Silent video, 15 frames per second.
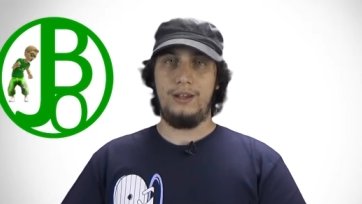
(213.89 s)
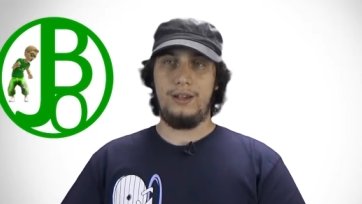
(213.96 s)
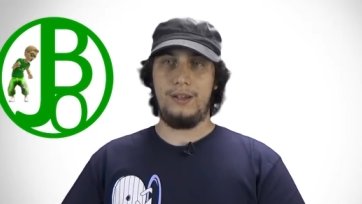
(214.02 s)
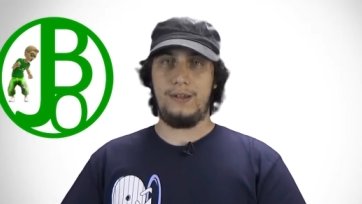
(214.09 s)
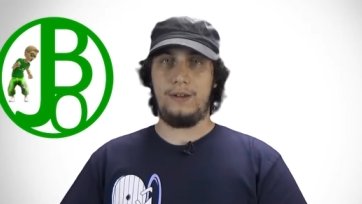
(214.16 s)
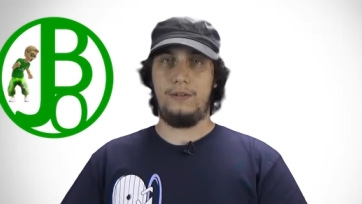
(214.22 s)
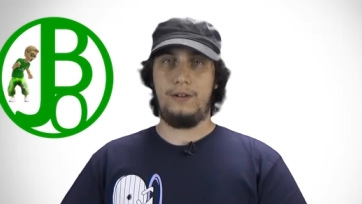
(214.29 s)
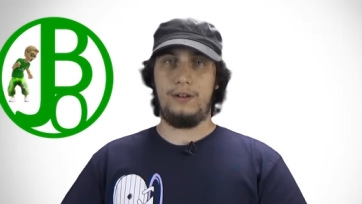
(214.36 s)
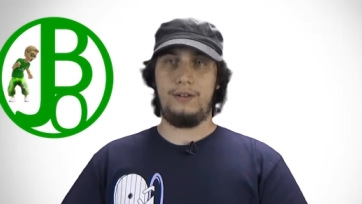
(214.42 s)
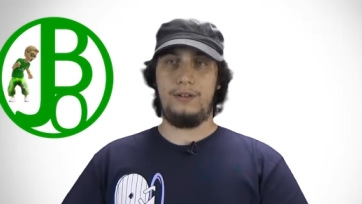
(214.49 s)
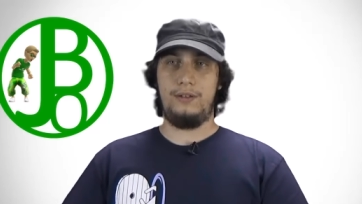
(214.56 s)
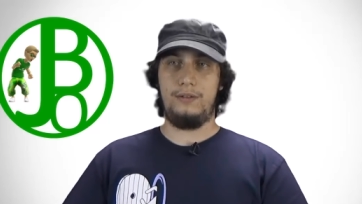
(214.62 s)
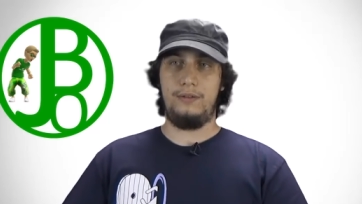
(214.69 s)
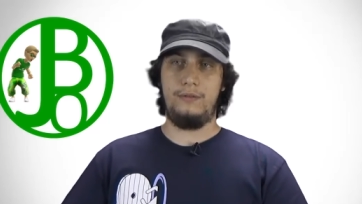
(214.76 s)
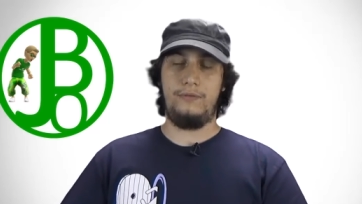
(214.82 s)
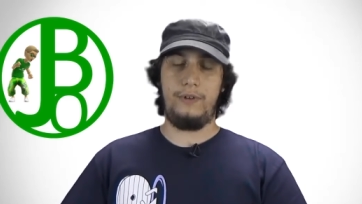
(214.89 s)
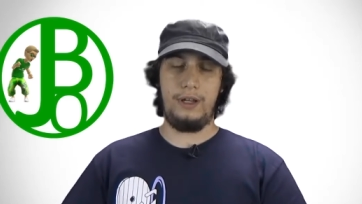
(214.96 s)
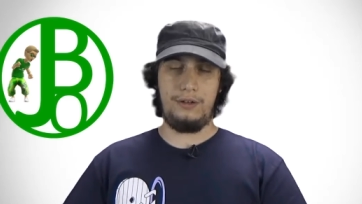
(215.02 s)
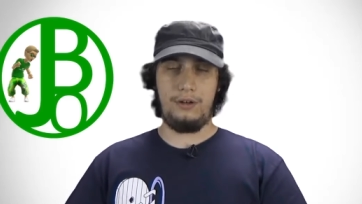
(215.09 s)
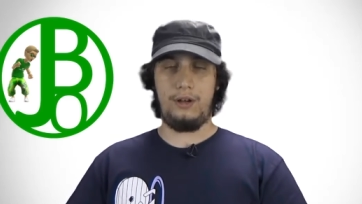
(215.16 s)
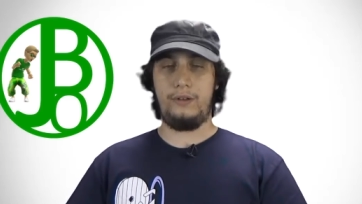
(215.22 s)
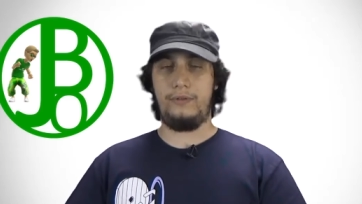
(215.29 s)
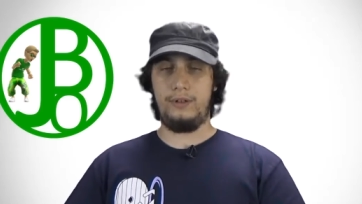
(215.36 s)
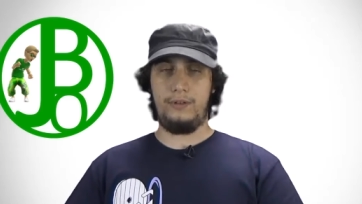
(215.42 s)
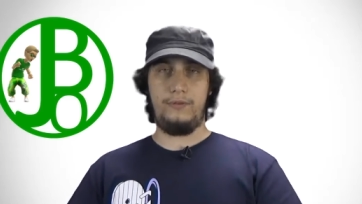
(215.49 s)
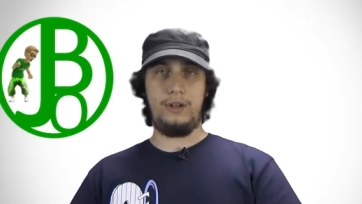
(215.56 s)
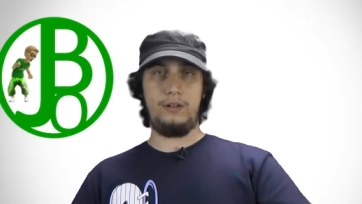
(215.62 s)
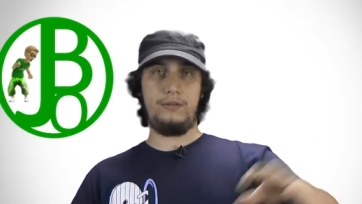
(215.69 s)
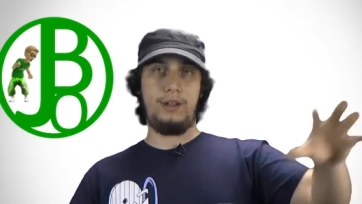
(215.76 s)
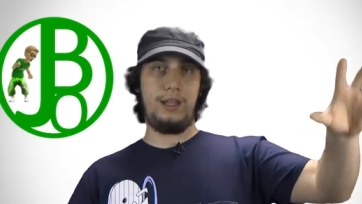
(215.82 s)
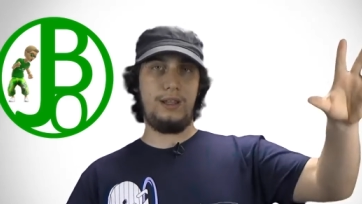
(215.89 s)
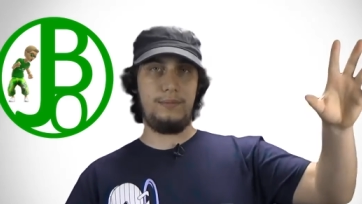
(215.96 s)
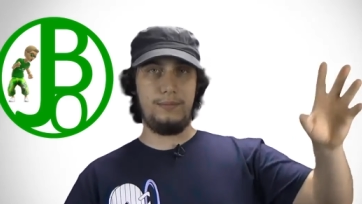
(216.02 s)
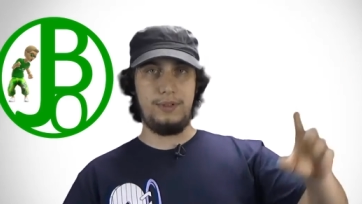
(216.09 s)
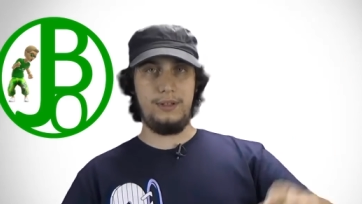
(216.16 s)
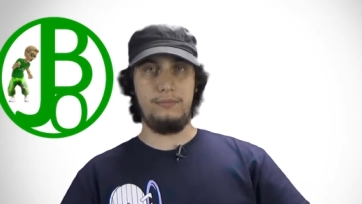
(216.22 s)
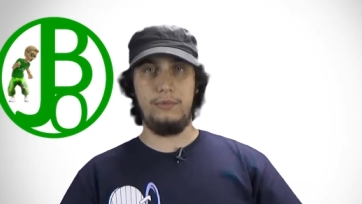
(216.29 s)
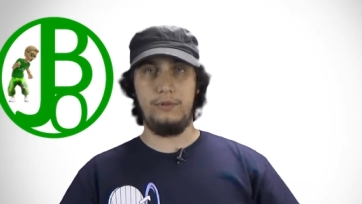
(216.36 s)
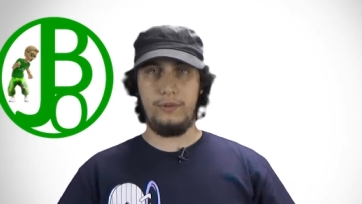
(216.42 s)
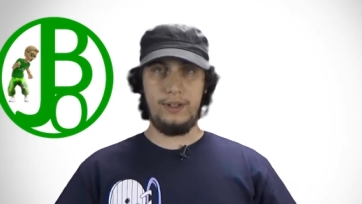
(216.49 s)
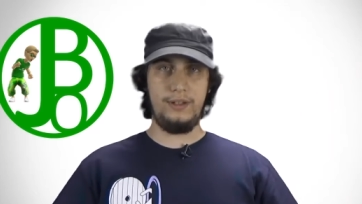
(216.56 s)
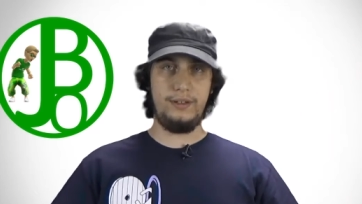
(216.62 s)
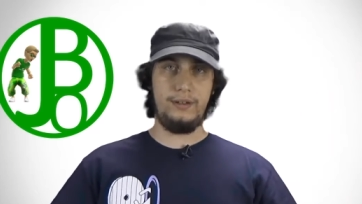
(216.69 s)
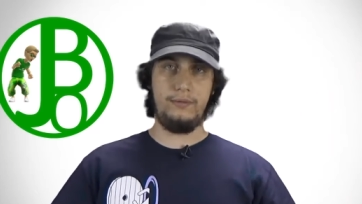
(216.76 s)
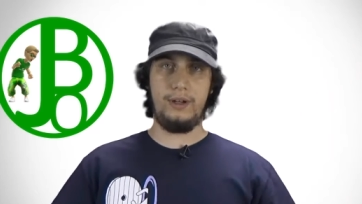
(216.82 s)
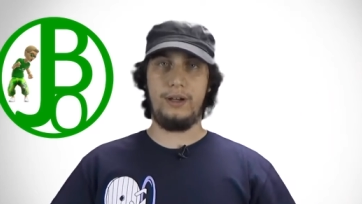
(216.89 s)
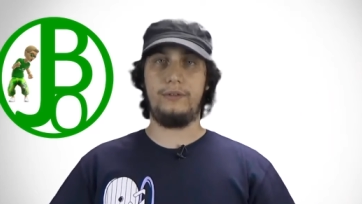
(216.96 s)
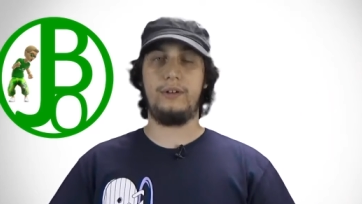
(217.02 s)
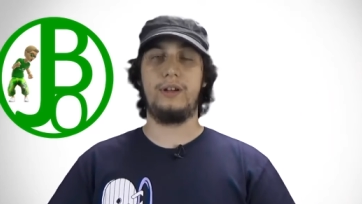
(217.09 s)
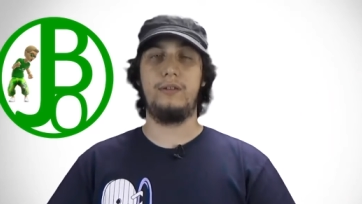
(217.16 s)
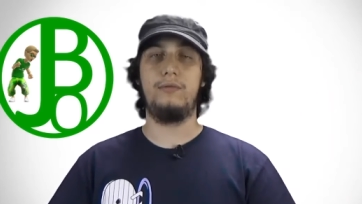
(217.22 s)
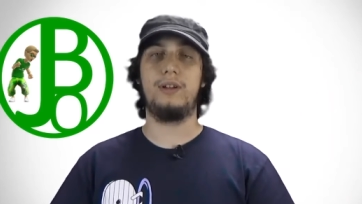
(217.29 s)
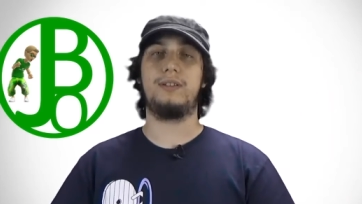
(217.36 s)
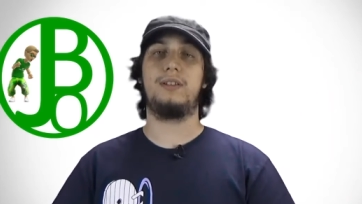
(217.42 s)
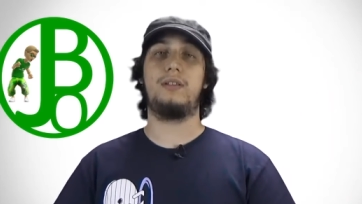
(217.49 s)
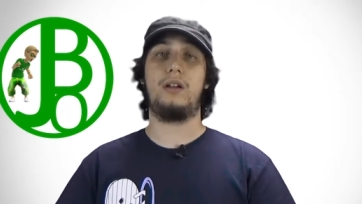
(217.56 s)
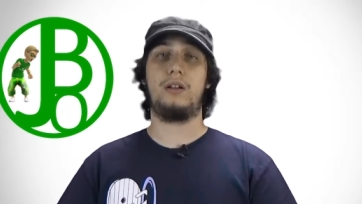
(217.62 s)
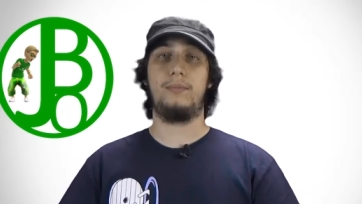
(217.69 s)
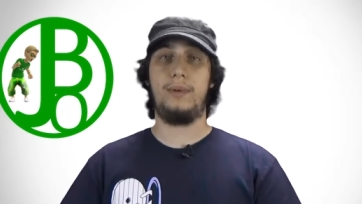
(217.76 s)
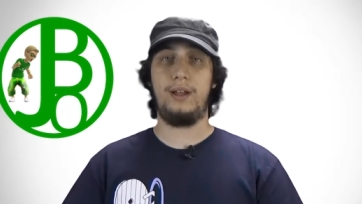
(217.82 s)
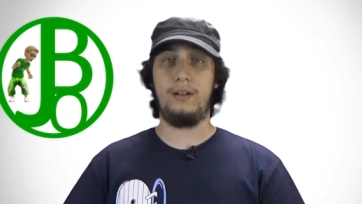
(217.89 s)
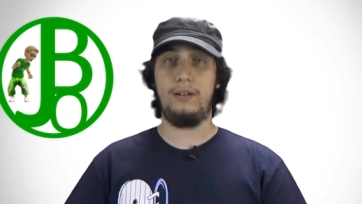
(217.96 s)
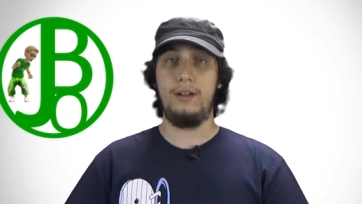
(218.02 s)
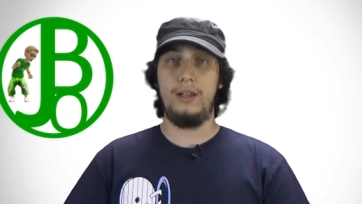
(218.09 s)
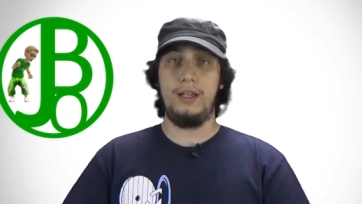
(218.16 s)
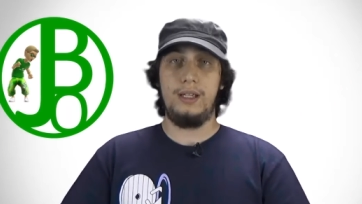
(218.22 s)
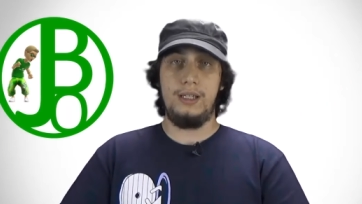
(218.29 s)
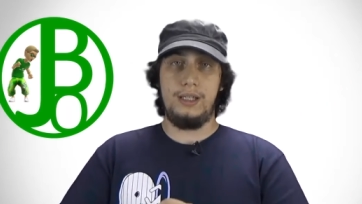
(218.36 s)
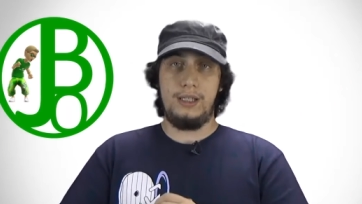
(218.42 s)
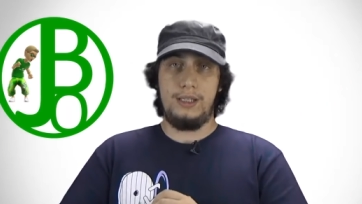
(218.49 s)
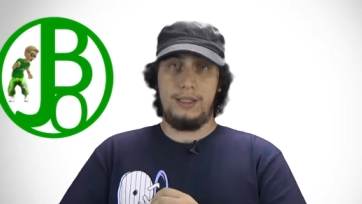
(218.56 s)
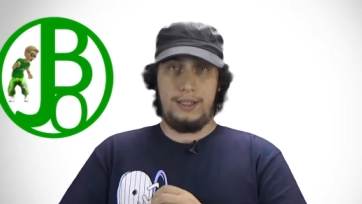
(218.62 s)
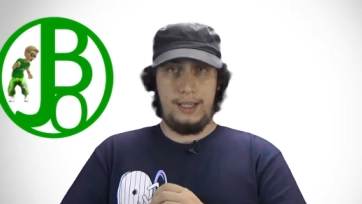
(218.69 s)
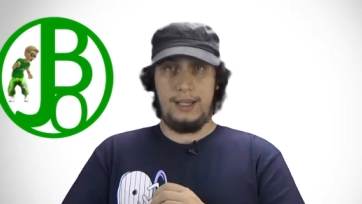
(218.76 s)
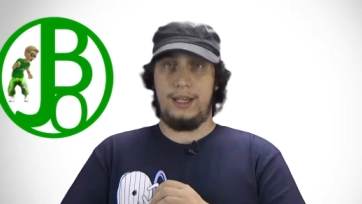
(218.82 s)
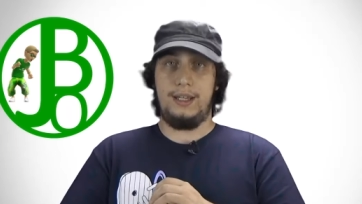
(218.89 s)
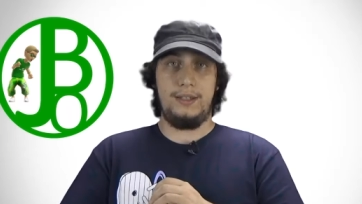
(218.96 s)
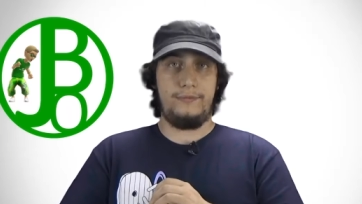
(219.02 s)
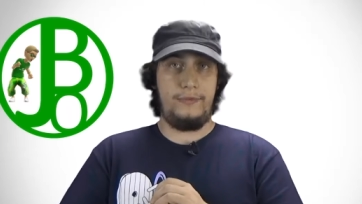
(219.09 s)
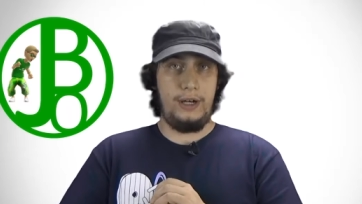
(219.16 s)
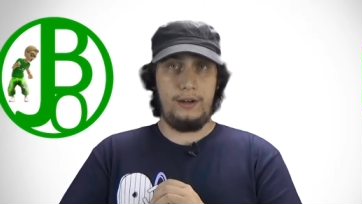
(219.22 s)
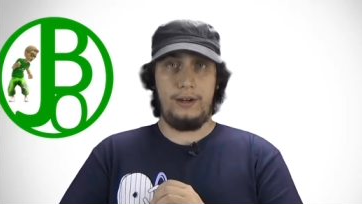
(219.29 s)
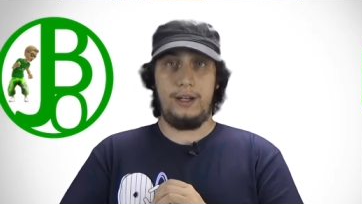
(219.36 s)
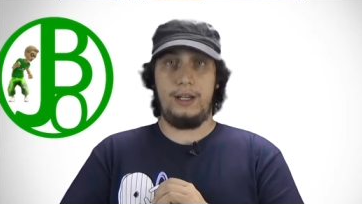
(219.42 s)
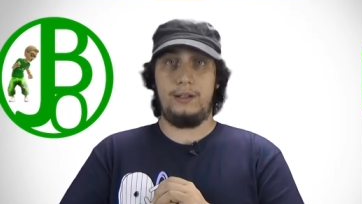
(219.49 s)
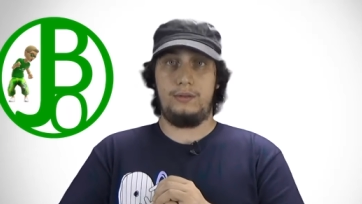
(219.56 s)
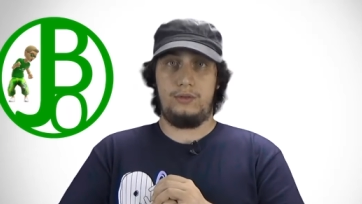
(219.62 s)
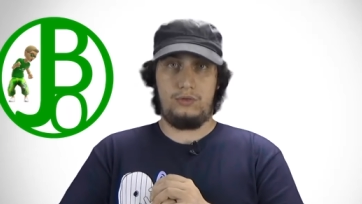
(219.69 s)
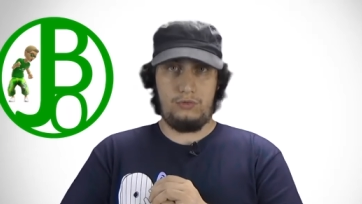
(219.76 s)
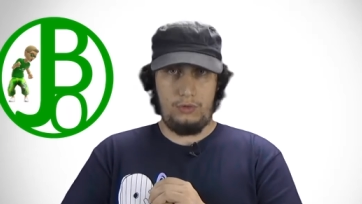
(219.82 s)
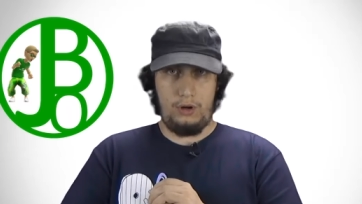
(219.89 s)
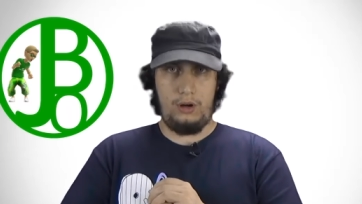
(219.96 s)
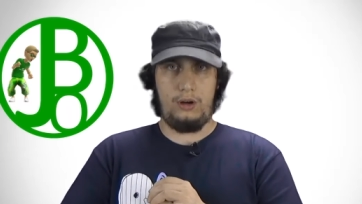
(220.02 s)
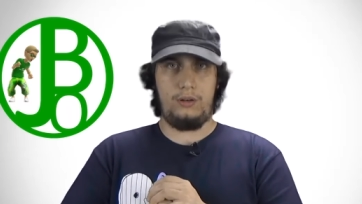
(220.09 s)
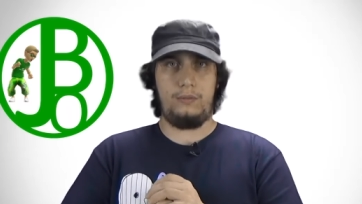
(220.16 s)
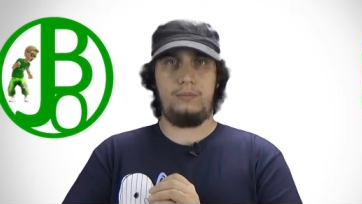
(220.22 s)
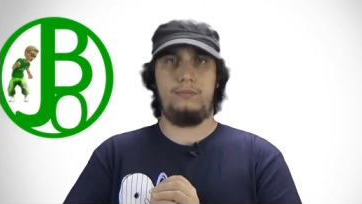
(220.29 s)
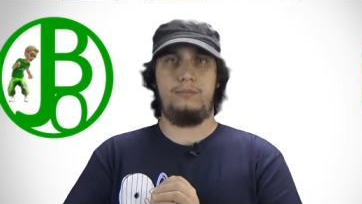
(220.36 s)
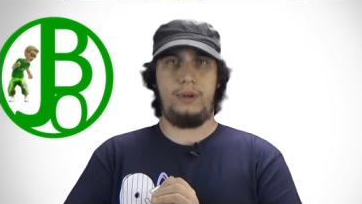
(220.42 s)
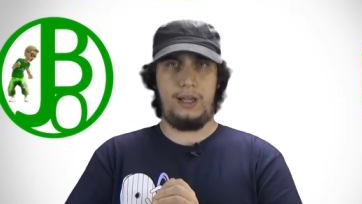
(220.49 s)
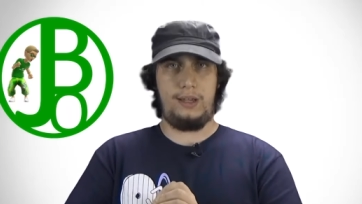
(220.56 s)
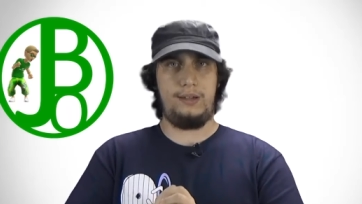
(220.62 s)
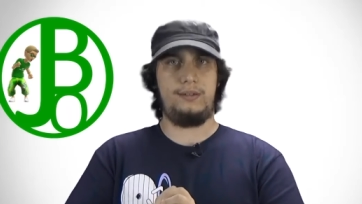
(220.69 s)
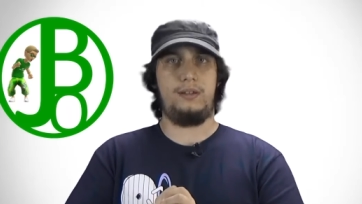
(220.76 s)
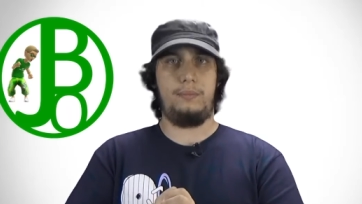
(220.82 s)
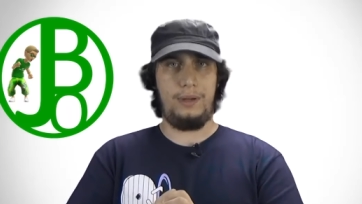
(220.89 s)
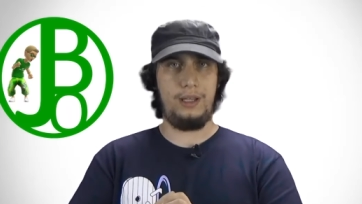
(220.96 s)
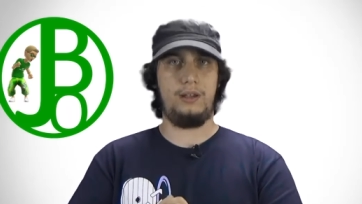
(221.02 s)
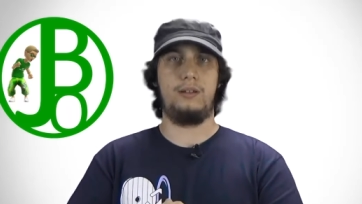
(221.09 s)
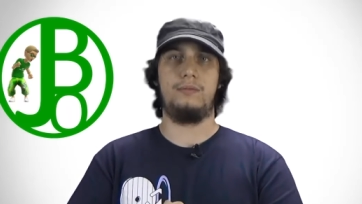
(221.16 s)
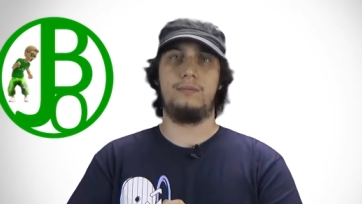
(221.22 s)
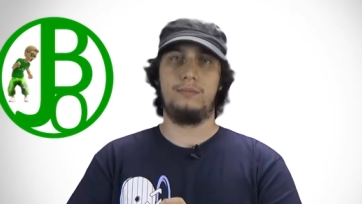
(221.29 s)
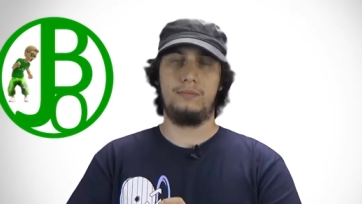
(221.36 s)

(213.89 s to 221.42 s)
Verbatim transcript: is going to venture off into video games and movies and whatever he wants to talk about in his very strong, biased opinion.